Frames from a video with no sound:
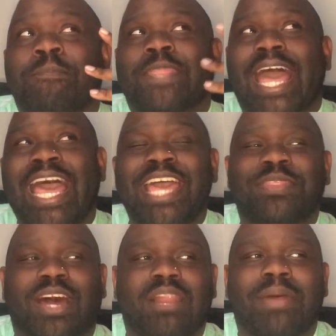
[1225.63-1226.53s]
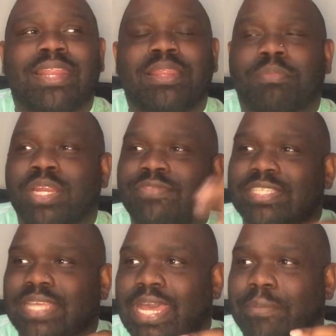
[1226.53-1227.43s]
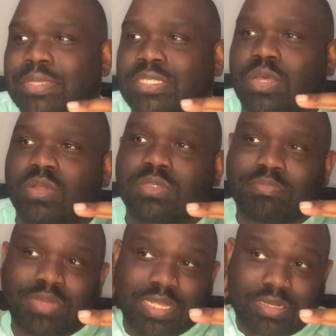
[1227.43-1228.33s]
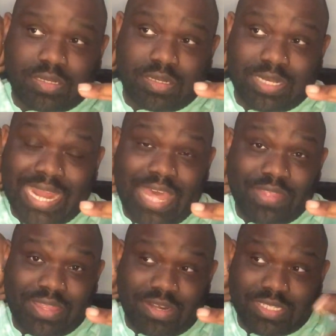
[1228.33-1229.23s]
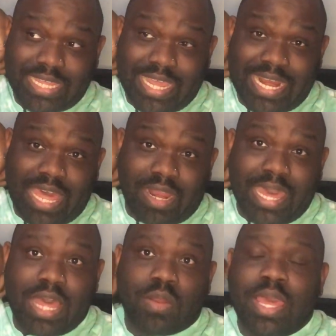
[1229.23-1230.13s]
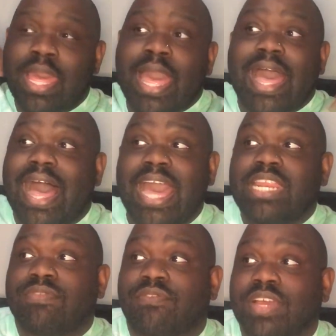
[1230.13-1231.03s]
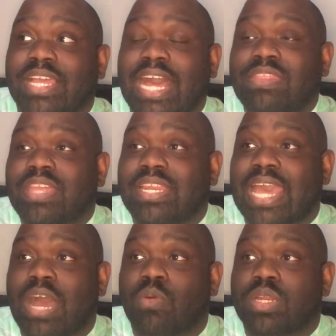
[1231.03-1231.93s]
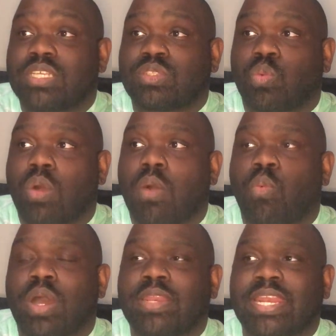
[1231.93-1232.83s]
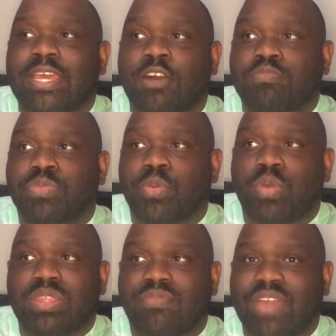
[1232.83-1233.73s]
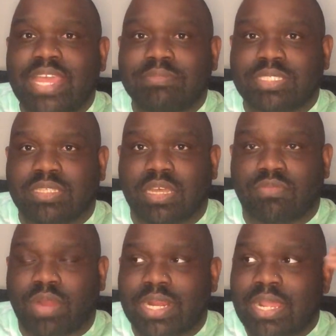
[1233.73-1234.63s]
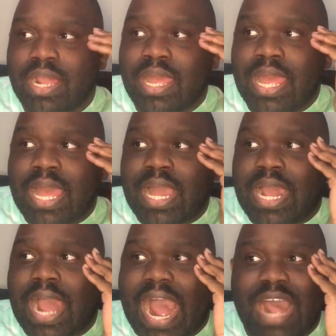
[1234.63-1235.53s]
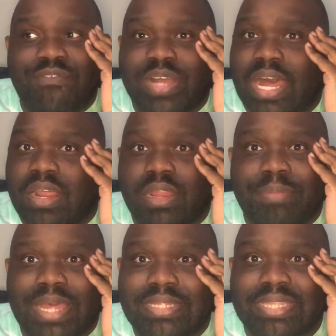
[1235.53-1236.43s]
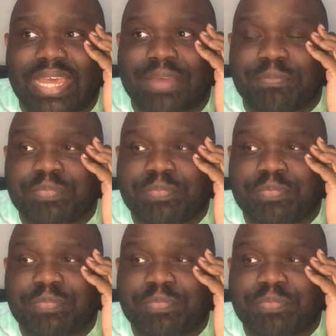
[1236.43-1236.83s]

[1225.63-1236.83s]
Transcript: I hadn't thought about it in previous episodes, but now that they're saying it out loud, I had even forgot that Howard is the one that helped with the fame stuff, right? I forgot all about that.